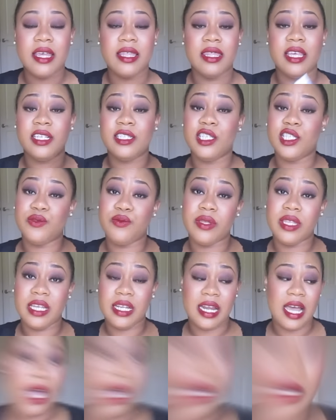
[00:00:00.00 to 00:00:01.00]
This is really
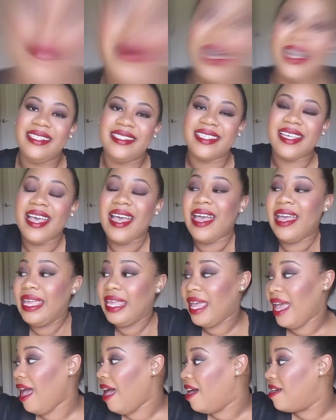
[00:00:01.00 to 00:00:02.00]
nice, but
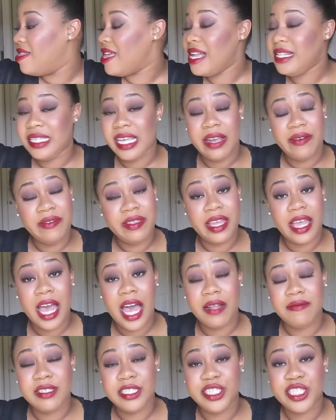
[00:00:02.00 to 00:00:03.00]
yeah, that's everything
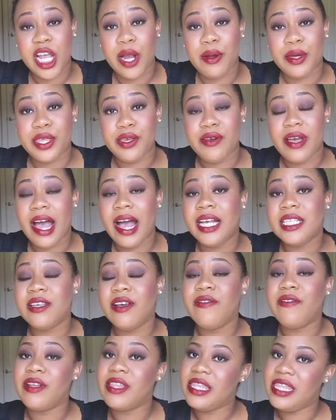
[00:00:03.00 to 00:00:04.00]
I have to share with you guys
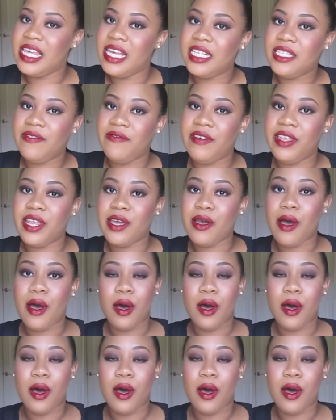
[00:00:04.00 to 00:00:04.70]
for this video.